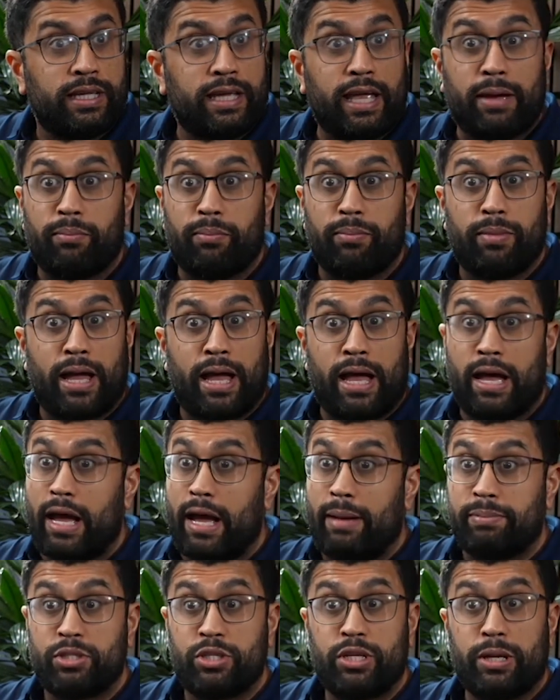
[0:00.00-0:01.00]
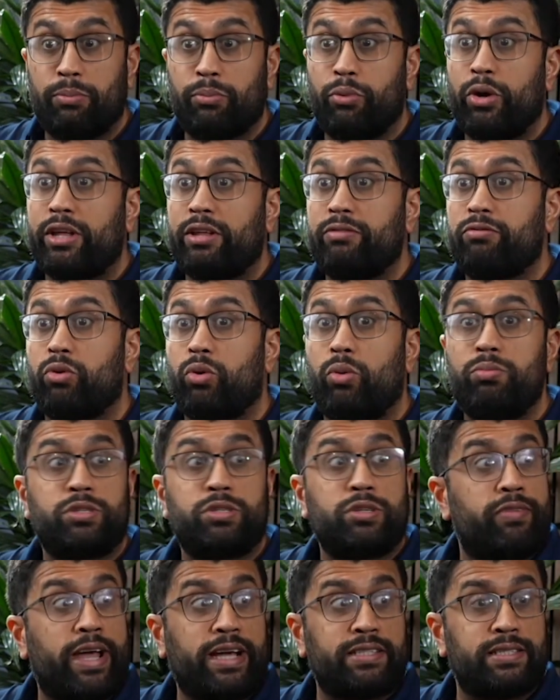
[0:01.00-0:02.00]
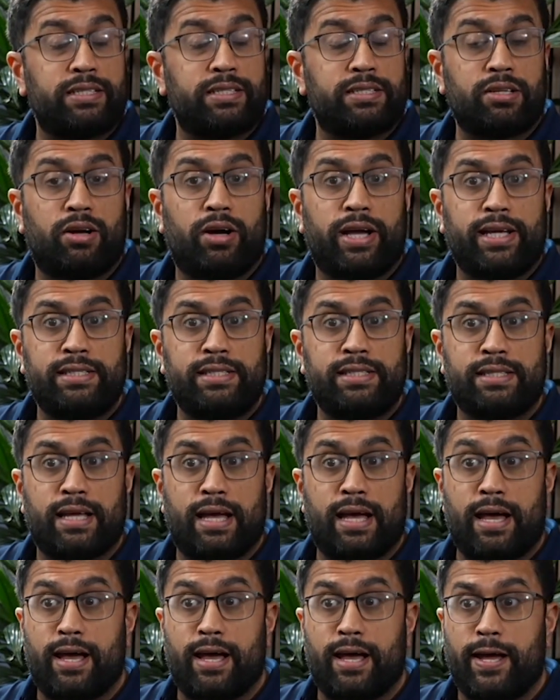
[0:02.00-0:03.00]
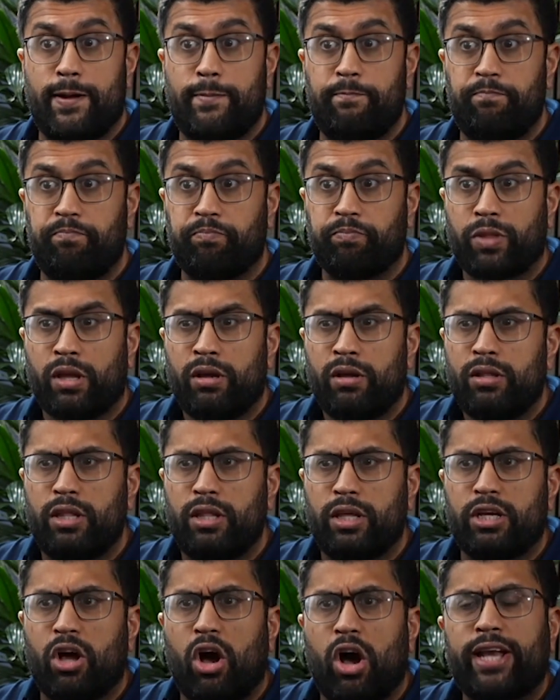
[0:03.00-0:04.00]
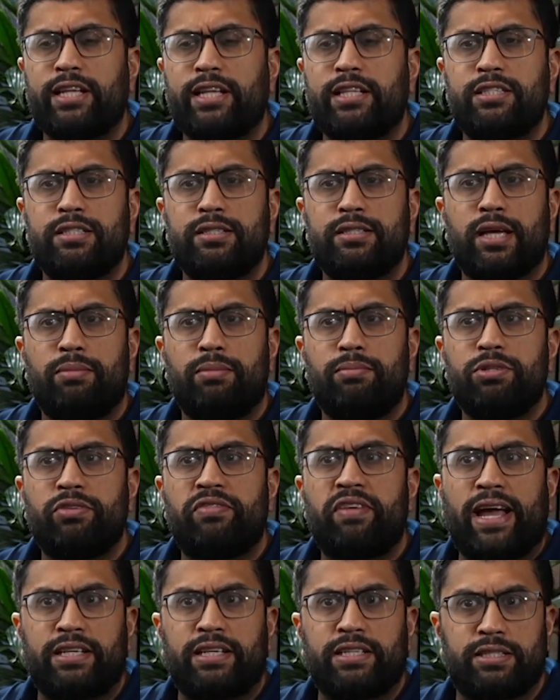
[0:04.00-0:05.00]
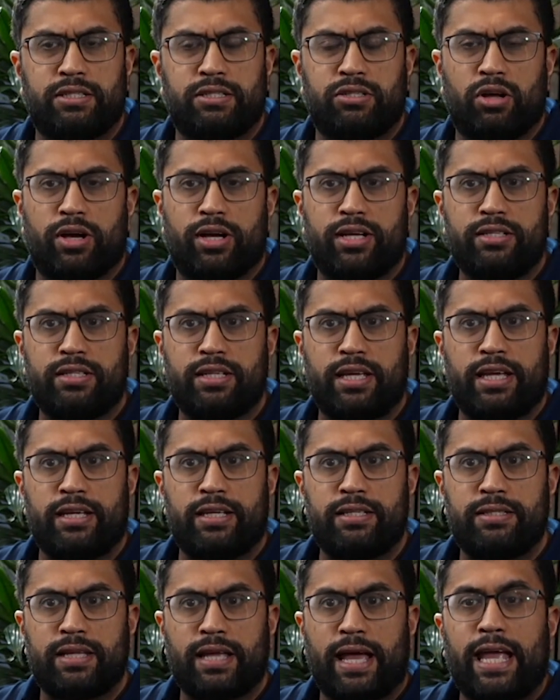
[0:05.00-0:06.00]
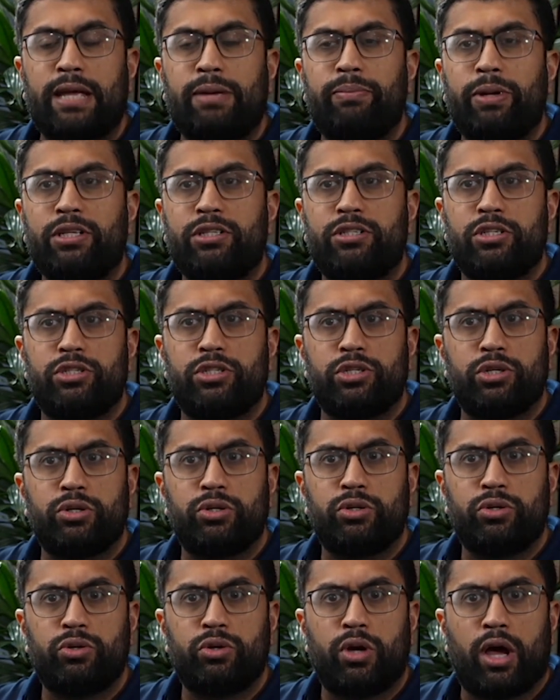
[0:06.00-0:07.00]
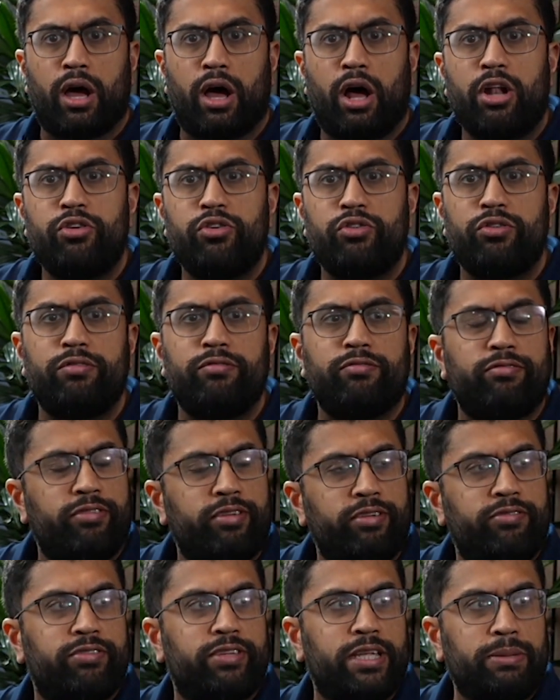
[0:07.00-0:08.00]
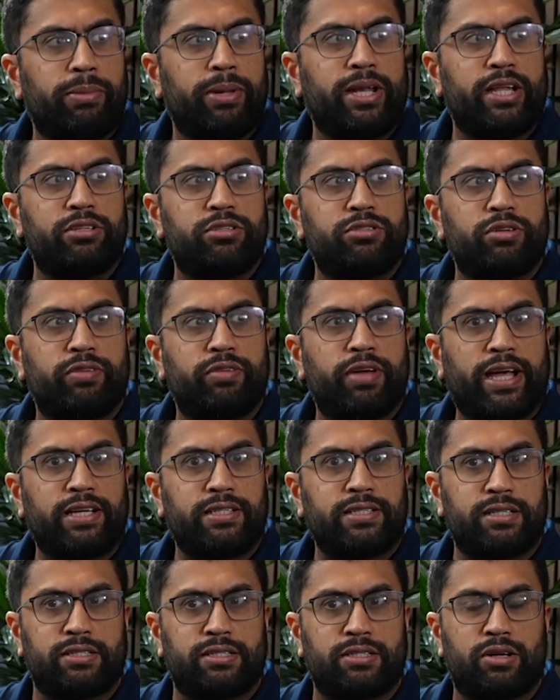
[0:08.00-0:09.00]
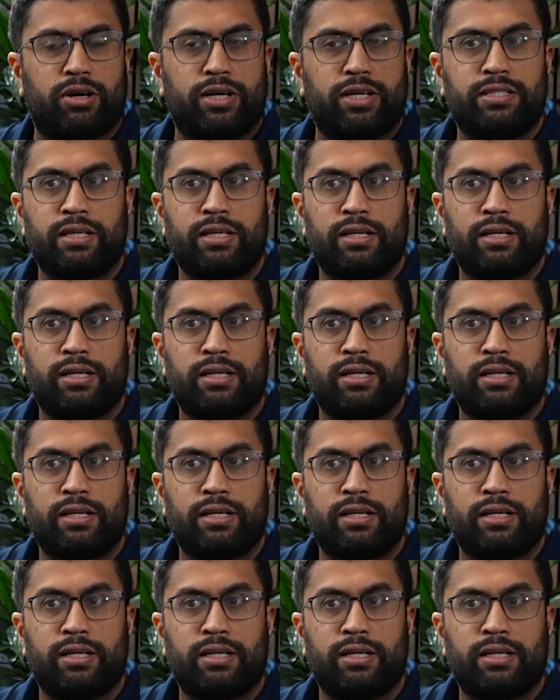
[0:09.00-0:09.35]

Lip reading: Yeah, absolutely brilliant forms of exercise. The guidance in terms of exercise is aiming to do 150 minutes of exercise.